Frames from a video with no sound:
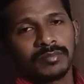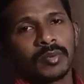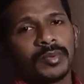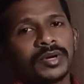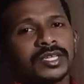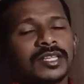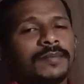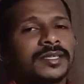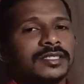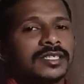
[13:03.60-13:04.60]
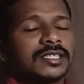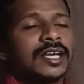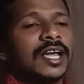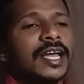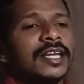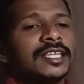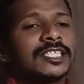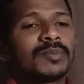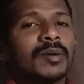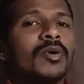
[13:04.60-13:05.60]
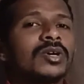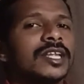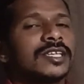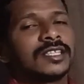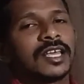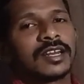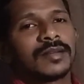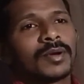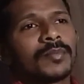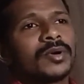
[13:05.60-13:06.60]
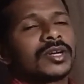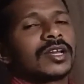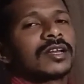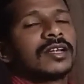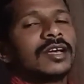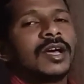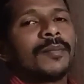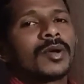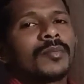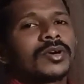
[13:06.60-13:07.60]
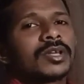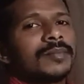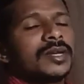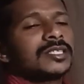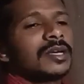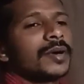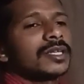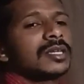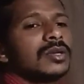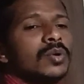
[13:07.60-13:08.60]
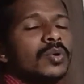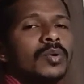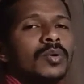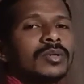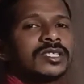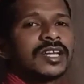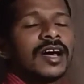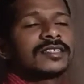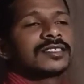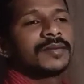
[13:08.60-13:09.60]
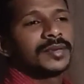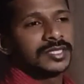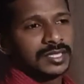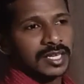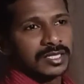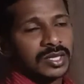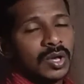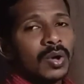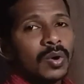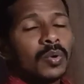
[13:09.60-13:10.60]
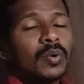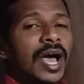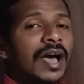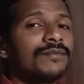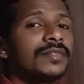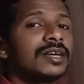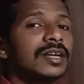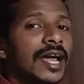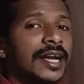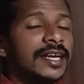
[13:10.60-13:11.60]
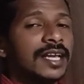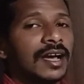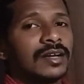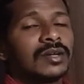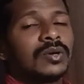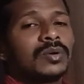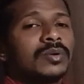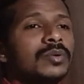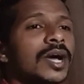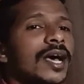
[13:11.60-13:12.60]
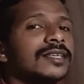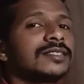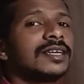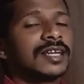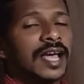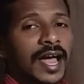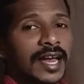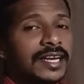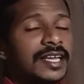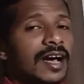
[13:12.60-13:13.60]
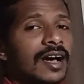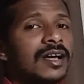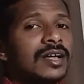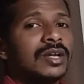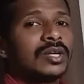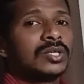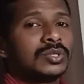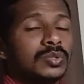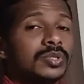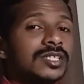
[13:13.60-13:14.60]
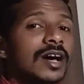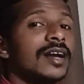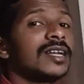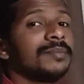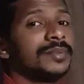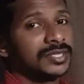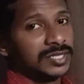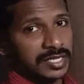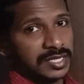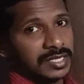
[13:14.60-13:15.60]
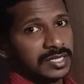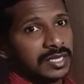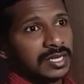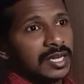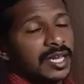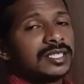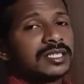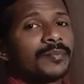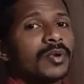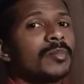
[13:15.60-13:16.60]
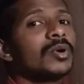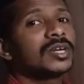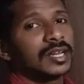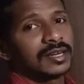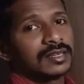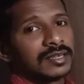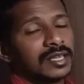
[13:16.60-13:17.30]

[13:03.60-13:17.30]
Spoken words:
Promoting the business. In this, promoter is there. Promoter. Promoter means the person who starts the business, who have that idea, who has that idea to start a business. He is a promoter.